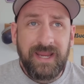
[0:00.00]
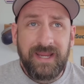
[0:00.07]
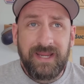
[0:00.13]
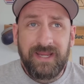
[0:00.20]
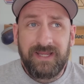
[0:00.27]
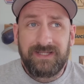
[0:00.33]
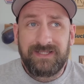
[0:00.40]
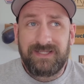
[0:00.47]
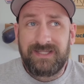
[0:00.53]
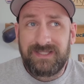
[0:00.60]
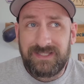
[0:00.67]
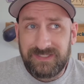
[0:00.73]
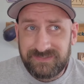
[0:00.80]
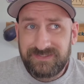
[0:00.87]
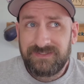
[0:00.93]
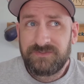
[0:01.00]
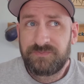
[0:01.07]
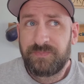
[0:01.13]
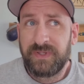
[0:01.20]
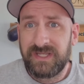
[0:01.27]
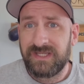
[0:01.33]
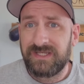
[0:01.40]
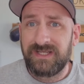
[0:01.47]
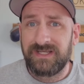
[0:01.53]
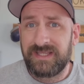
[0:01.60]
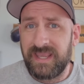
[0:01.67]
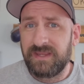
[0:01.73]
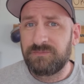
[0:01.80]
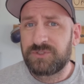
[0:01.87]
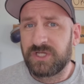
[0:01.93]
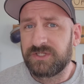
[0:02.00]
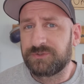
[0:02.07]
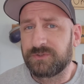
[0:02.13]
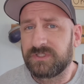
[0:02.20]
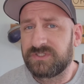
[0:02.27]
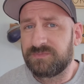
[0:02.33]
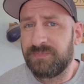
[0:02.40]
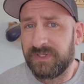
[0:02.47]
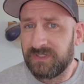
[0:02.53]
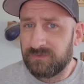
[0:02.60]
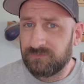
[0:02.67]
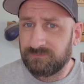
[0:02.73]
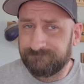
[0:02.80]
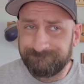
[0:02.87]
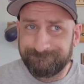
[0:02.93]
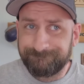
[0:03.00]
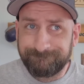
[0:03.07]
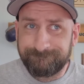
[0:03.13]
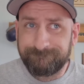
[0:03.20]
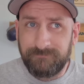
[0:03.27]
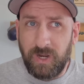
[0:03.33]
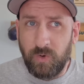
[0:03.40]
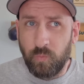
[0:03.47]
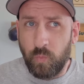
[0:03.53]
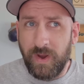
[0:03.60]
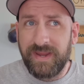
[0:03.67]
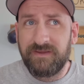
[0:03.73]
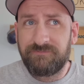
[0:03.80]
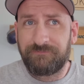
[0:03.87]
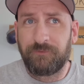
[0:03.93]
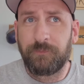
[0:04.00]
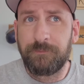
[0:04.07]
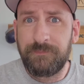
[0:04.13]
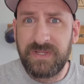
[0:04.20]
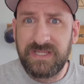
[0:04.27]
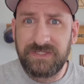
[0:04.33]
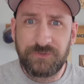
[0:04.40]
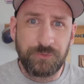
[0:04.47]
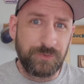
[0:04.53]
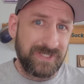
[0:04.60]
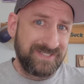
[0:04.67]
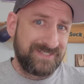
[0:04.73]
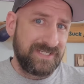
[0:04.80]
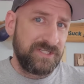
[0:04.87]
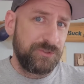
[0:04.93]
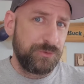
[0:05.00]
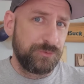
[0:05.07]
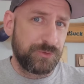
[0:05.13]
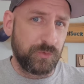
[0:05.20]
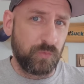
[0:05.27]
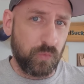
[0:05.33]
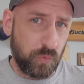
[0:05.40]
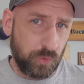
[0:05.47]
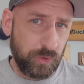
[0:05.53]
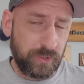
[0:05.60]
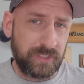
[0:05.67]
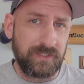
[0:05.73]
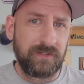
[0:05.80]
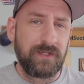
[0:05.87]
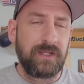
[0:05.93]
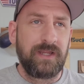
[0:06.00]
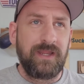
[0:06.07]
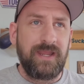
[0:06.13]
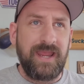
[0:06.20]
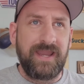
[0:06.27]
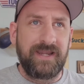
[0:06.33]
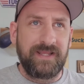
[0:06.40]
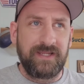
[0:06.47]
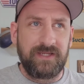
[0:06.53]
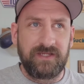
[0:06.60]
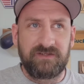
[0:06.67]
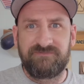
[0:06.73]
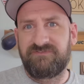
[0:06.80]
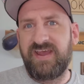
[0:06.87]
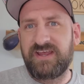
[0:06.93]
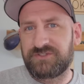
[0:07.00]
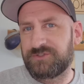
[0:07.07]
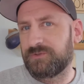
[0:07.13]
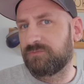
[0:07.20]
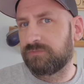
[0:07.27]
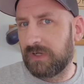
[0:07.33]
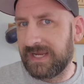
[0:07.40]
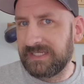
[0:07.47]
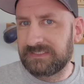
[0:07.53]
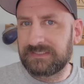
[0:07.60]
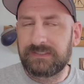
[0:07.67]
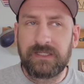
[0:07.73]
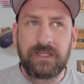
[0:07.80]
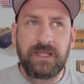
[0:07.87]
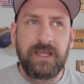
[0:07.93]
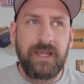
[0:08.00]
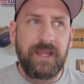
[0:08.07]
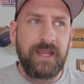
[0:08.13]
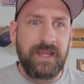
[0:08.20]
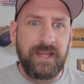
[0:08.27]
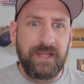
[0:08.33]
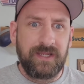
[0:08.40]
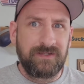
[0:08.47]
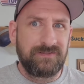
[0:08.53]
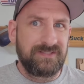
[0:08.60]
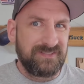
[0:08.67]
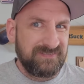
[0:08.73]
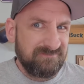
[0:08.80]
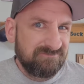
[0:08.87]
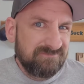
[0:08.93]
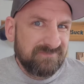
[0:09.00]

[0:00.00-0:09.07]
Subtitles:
And this has been a game changer. It's been a way for me to continue to work at a faster rate and